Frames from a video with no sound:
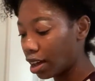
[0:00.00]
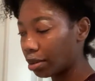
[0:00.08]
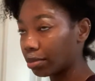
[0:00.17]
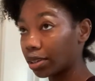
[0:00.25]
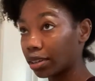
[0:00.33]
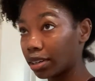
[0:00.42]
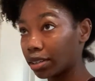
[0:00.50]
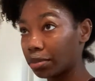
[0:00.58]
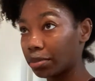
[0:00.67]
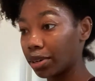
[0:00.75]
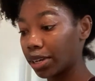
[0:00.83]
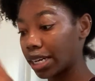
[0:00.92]
I'm looking in the
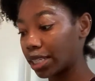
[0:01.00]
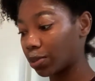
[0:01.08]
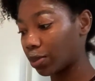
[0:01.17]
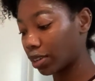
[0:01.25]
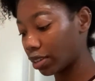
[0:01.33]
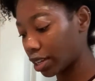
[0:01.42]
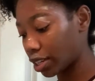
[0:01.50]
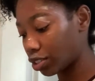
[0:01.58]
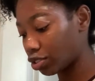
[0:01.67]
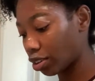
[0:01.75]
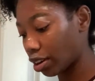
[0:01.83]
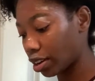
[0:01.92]
mirror as well as
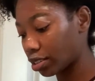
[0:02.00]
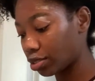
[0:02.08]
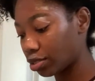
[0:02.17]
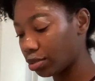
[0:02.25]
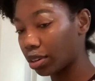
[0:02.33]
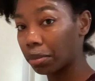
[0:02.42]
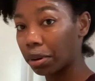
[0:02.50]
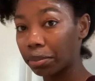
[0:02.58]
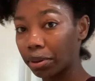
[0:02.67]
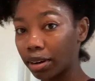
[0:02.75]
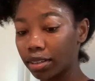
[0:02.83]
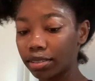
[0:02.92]
trying to get my
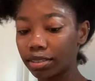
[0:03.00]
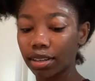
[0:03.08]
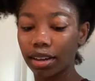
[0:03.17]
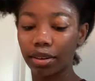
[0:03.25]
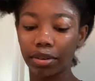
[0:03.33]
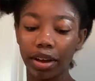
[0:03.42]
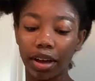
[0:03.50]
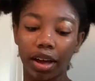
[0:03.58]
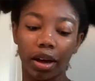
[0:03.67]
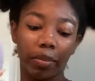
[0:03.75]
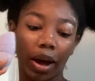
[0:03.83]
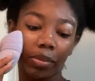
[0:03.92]
products out.
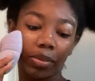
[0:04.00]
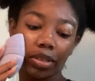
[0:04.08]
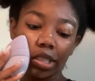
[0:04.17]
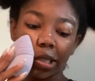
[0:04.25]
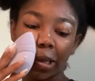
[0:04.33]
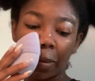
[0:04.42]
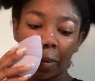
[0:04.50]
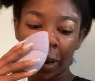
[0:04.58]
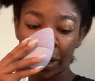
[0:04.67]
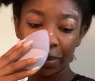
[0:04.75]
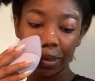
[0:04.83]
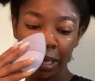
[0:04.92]
But I'll use the
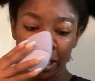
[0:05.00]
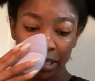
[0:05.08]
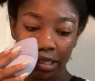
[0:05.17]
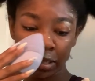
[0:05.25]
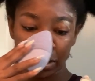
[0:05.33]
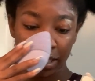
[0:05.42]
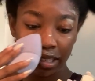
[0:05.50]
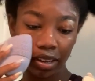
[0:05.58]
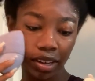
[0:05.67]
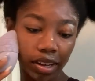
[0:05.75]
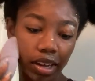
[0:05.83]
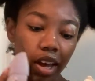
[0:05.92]
Mario Badescu
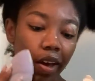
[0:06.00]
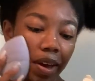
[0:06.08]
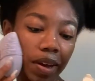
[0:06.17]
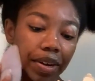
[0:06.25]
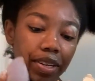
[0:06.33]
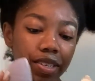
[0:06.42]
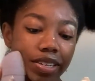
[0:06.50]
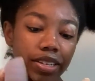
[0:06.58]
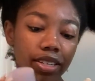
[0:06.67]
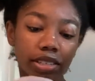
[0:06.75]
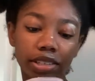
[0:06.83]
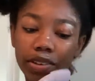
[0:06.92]
skincare. This
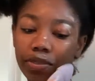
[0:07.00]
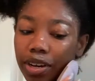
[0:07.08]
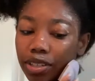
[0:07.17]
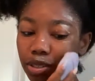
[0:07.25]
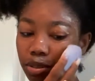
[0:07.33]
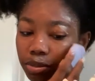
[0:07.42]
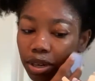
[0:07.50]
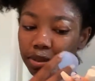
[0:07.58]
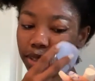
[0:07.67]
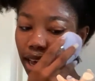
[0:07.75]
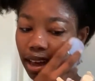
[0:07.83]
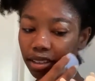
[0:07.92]
is the facial spray
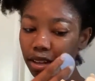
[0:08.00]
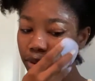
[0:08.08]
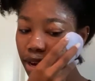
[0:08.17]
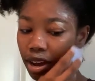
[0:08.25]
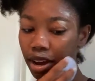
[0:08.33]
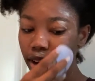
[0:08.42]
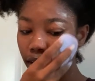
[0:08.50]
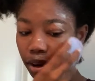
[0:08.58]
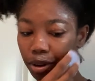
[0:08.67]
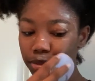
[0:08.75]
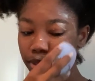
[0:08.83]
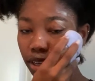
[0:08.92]
with aloe,
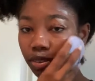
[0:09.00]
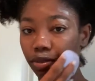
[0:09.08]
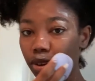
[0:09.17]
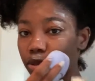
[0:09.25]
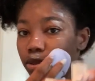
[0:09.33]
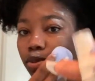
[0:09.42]
herbs, and rose